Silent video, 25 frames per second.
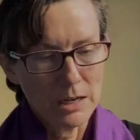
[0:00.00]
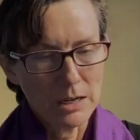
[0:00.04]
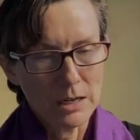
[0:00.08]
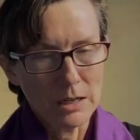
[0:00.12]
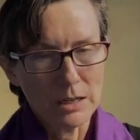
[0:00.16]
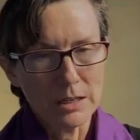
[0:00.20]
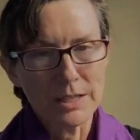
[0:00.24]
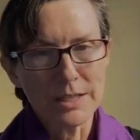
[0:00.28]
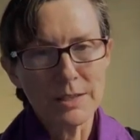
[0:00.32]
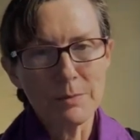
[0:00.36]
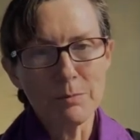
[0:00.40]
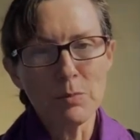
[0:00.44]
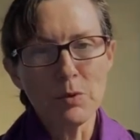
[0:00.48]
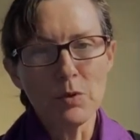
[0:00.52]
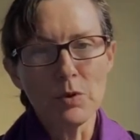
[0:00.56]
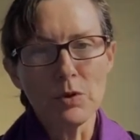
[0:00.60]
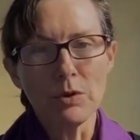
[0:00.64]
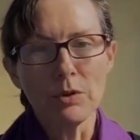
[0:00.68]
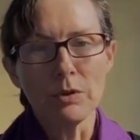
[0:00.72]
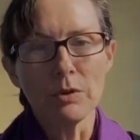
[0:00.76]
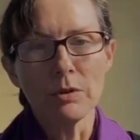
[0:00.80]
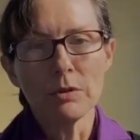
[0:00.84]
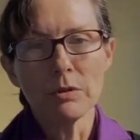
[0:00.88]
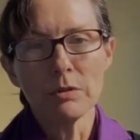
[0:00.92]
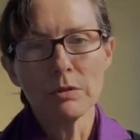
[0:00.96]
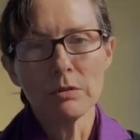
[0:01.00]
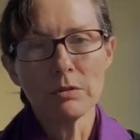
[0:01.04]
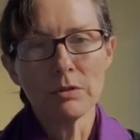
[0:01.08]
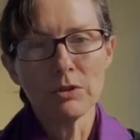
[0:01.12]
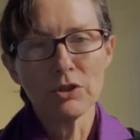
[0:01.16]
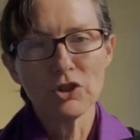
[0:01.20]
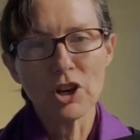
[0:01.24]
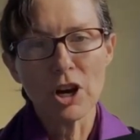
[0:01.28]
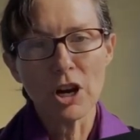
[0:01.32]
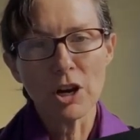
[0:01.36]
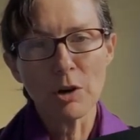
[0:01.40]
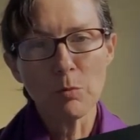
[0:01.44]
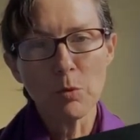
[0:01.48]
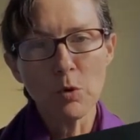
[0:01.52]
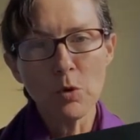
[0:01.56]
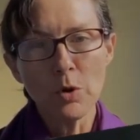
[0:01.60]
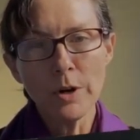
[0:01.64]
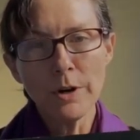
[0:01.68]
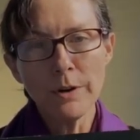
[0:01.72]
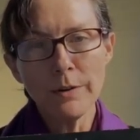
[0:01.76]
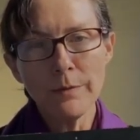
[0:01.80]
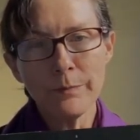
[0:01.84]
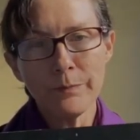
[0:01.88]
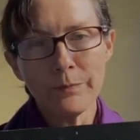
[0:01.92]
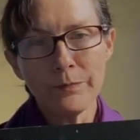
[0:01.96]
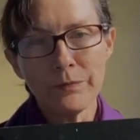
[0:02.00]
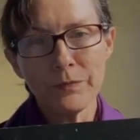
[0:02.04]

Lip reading: simple chalkboard.